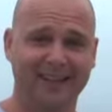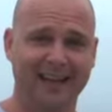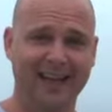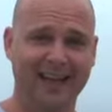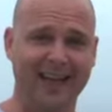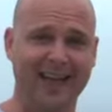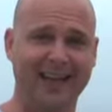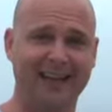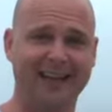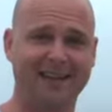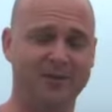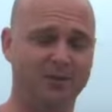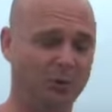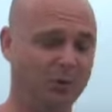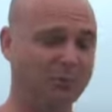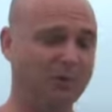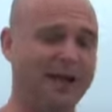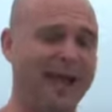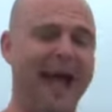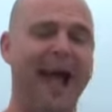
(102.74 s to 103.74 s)
And
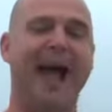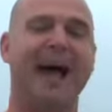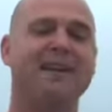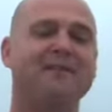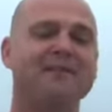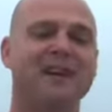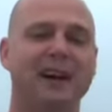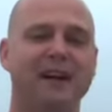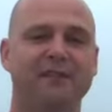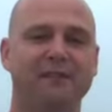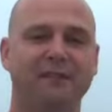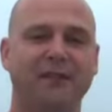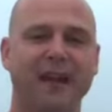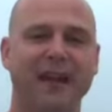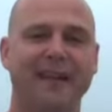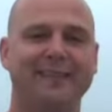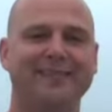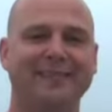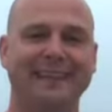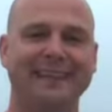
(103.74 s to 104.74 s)
when we have that
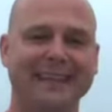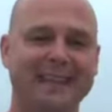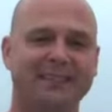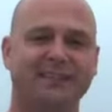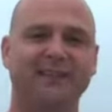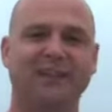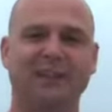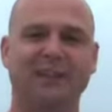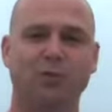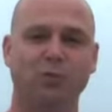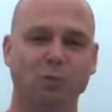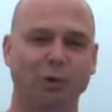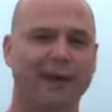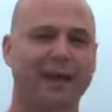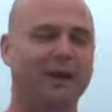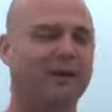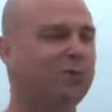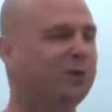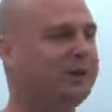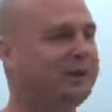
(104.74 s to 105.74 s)
faith, even
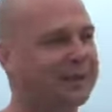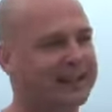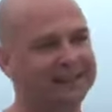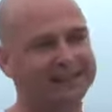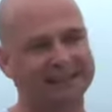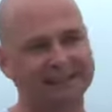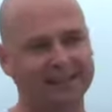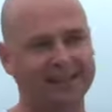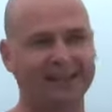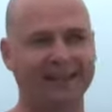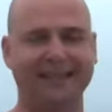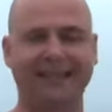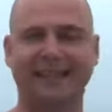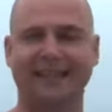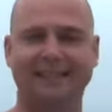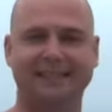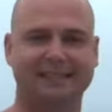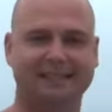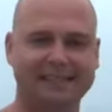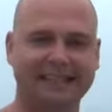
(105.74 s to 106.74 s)
when we necessarily
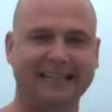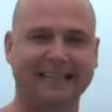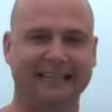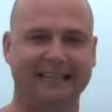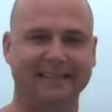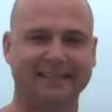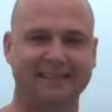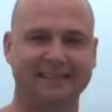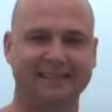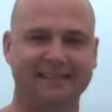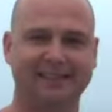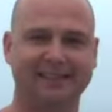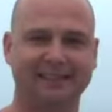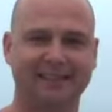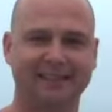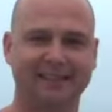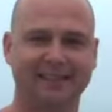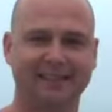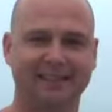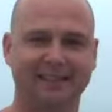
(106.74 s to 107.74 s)
can't see it,
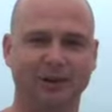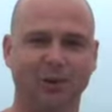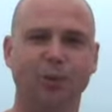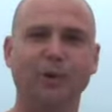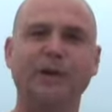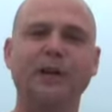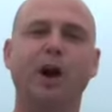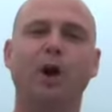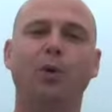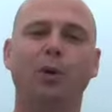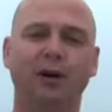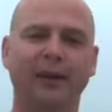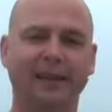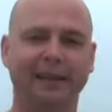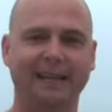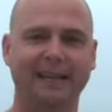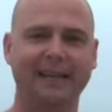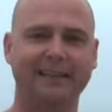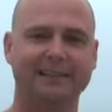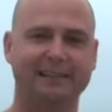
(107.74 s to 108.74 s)
we know we're
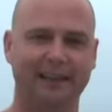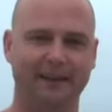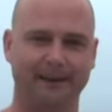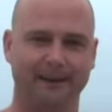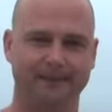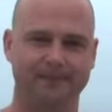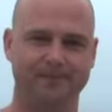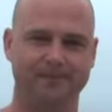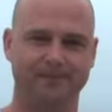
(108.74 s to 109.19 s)
going to get there.